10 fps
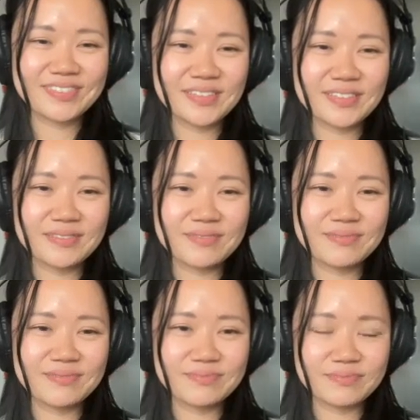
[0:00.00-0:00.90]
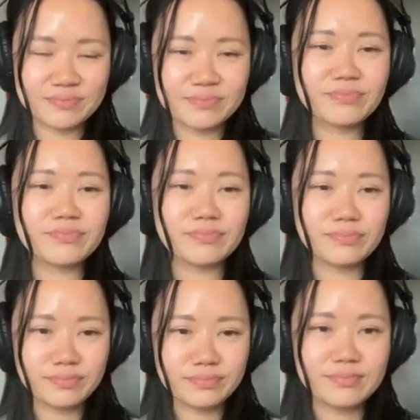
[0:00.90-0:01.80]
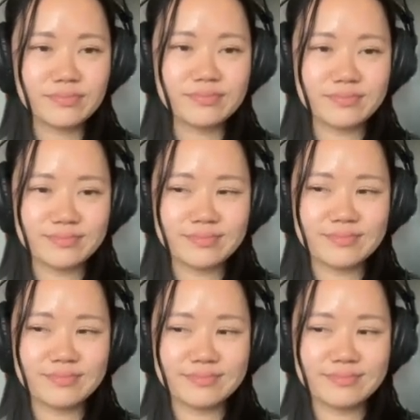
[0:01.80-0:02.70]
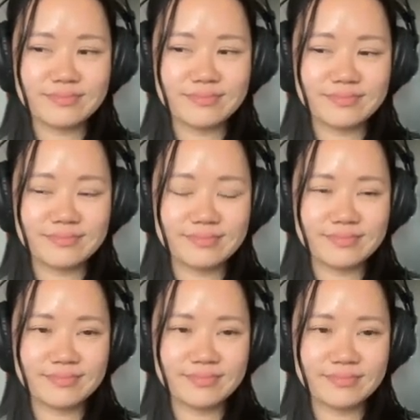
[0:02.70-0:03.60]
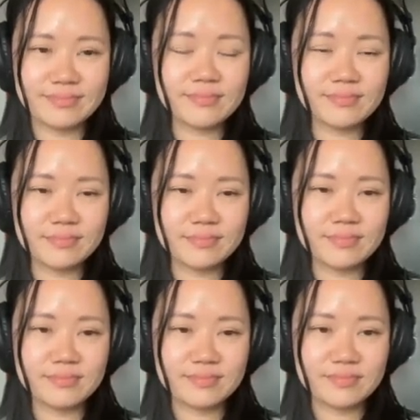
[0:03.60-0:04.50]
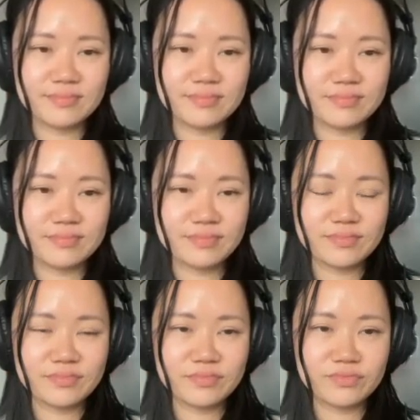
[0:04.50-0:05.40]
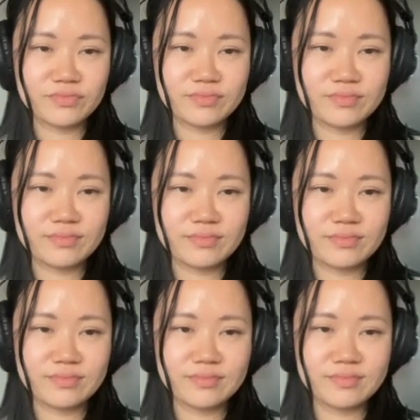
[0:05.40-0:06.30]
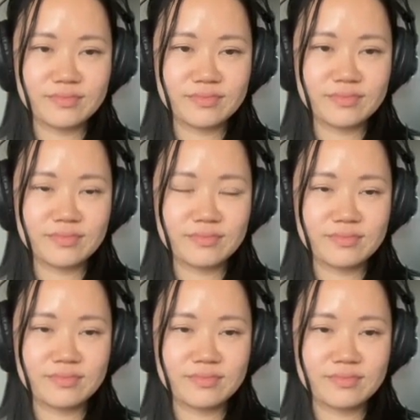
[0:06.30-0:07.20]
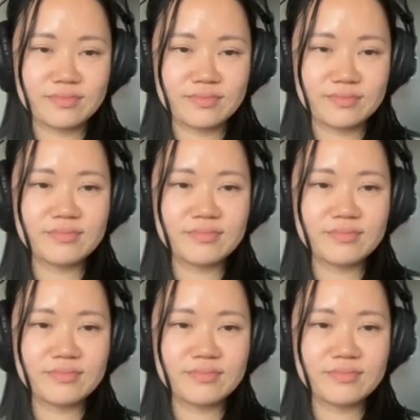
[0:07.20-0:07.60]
The person shown says nothing.